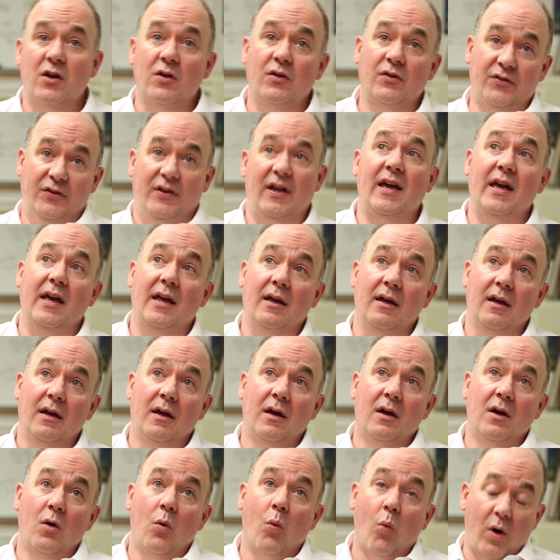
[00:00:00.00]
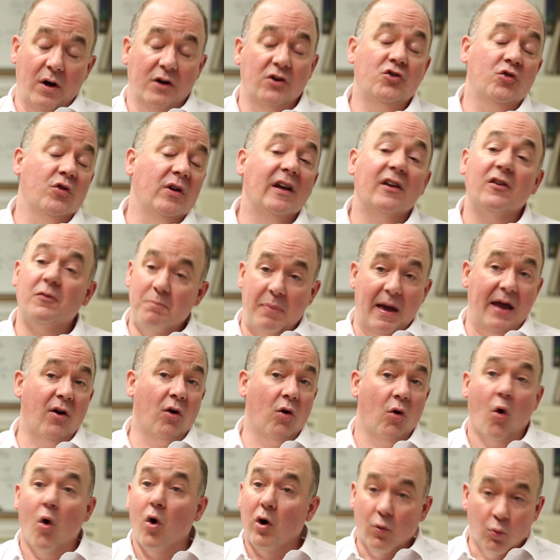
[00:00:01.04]
you say one tree is
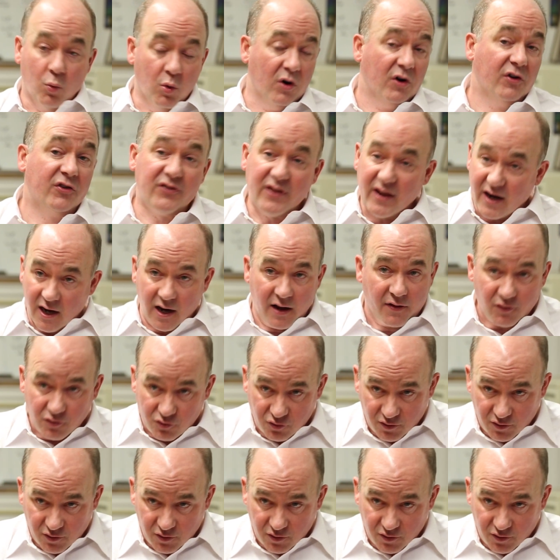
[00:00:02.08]
better or worse than another